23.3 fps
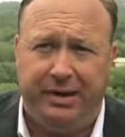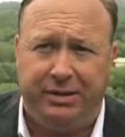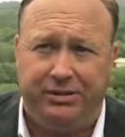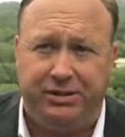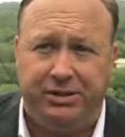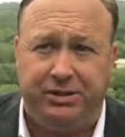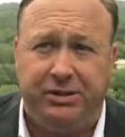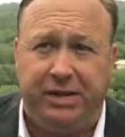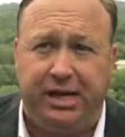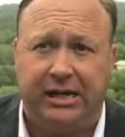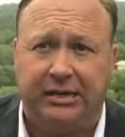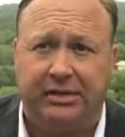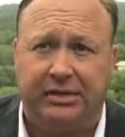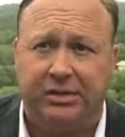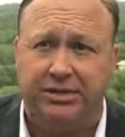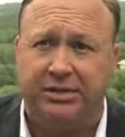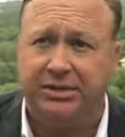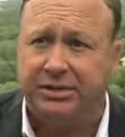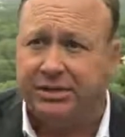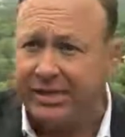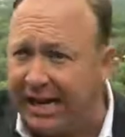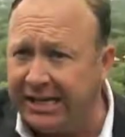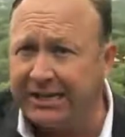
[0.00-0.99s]
Just like there's
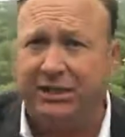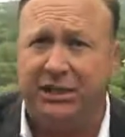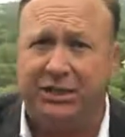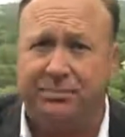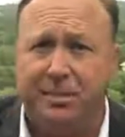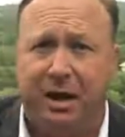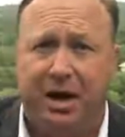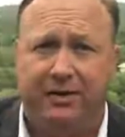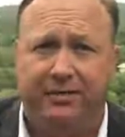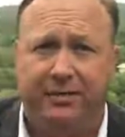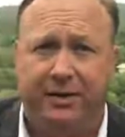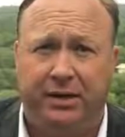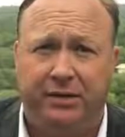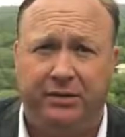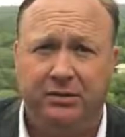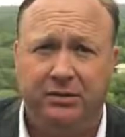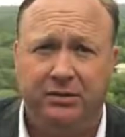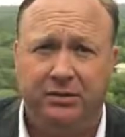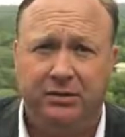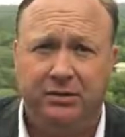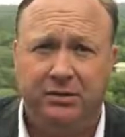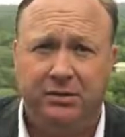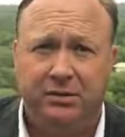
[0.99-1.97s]
the Texas mafia.
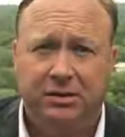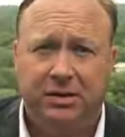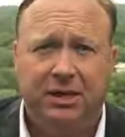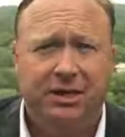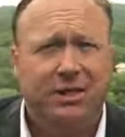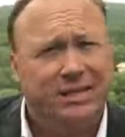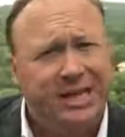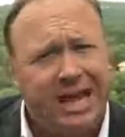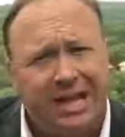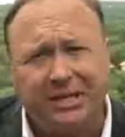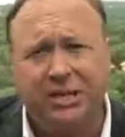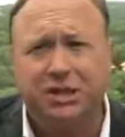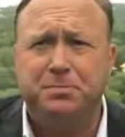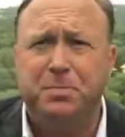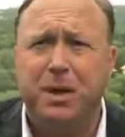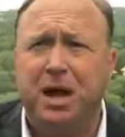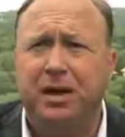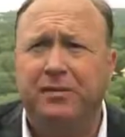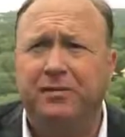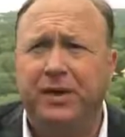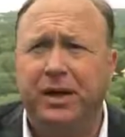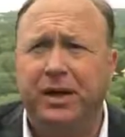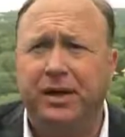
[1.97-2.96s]
The Texas
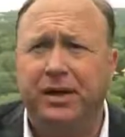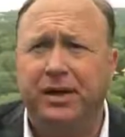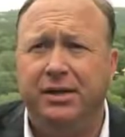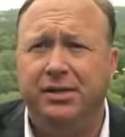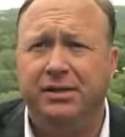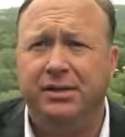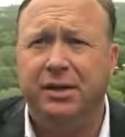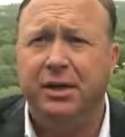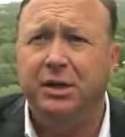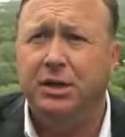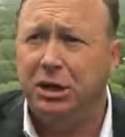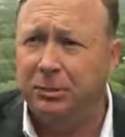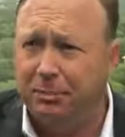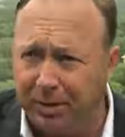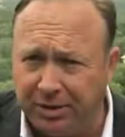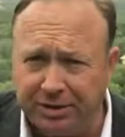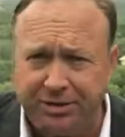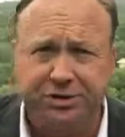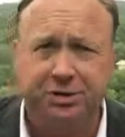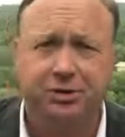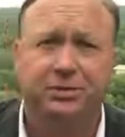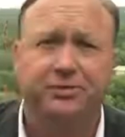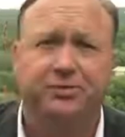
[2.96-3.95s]
mafia is, you push
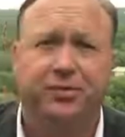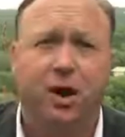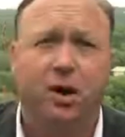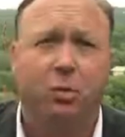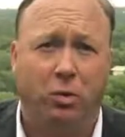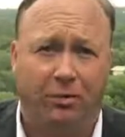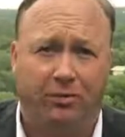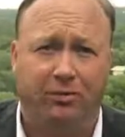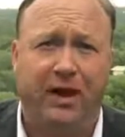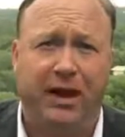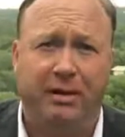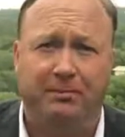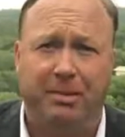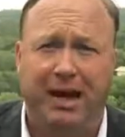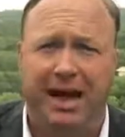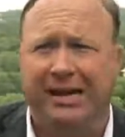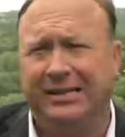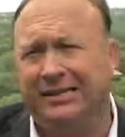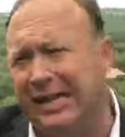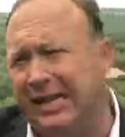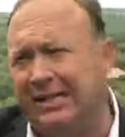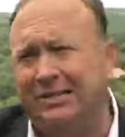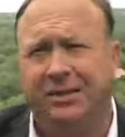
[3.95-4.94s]
us too far, we'll fight back.
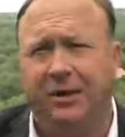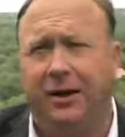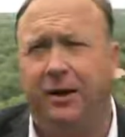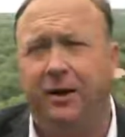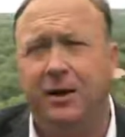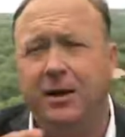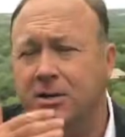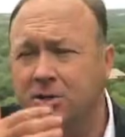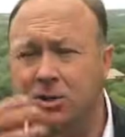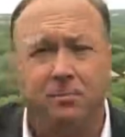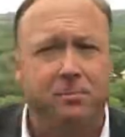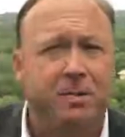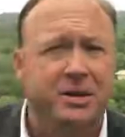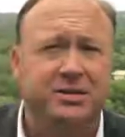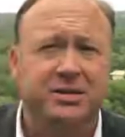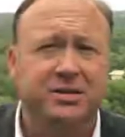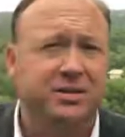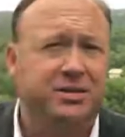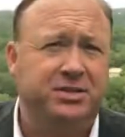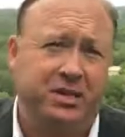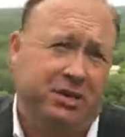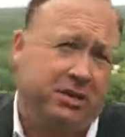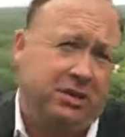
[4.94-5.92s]
That's all. So business
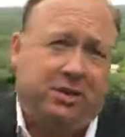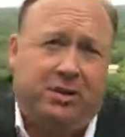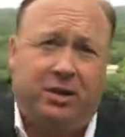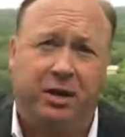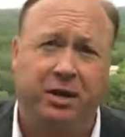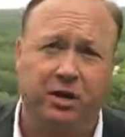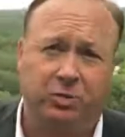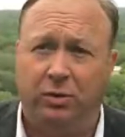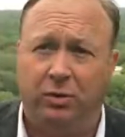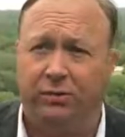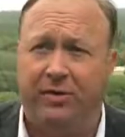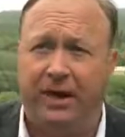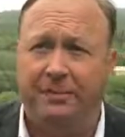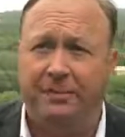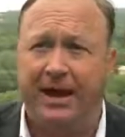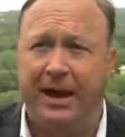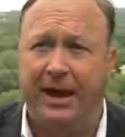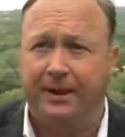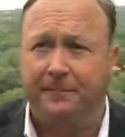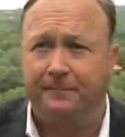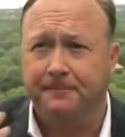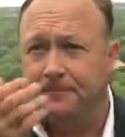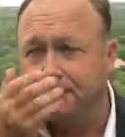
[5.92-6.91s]
isn't good here because we'll fight
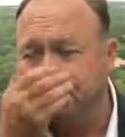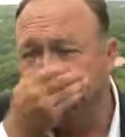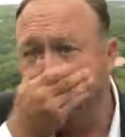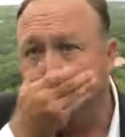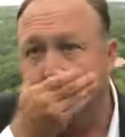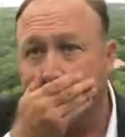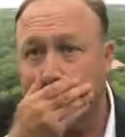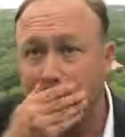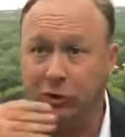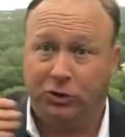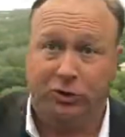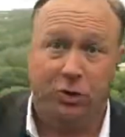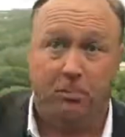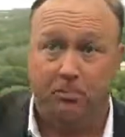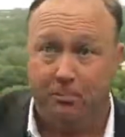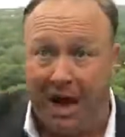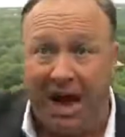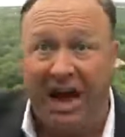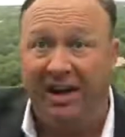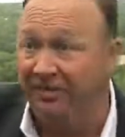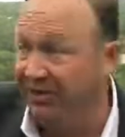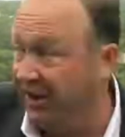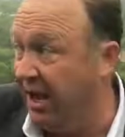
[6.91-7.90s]
back. There's no
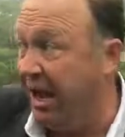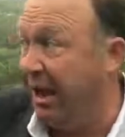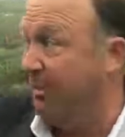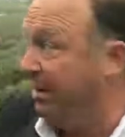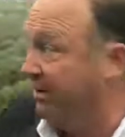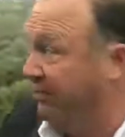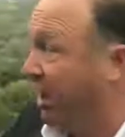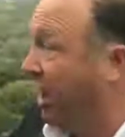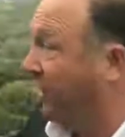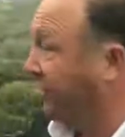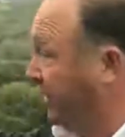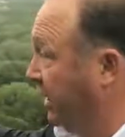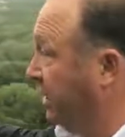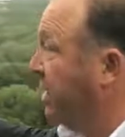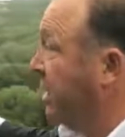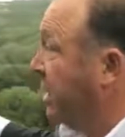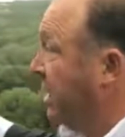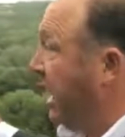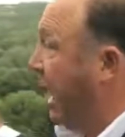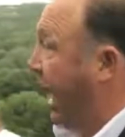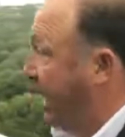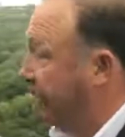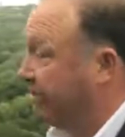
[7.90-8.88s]
mafia I'm involved in.
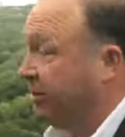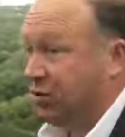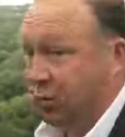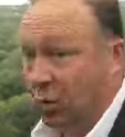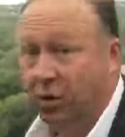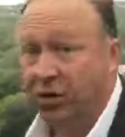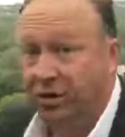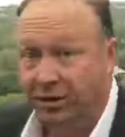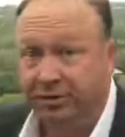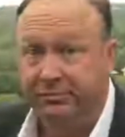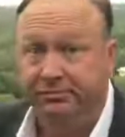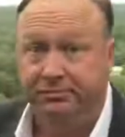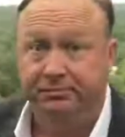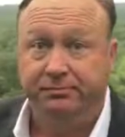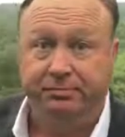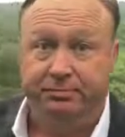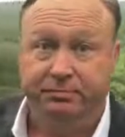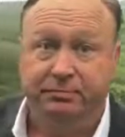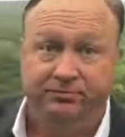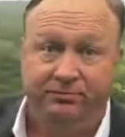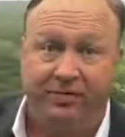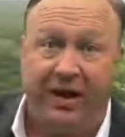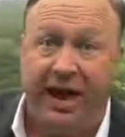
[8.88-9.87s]
I'm just willing to
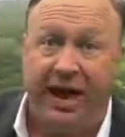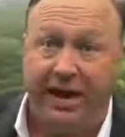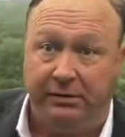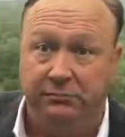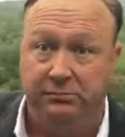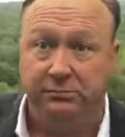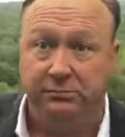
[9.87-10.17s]
fight.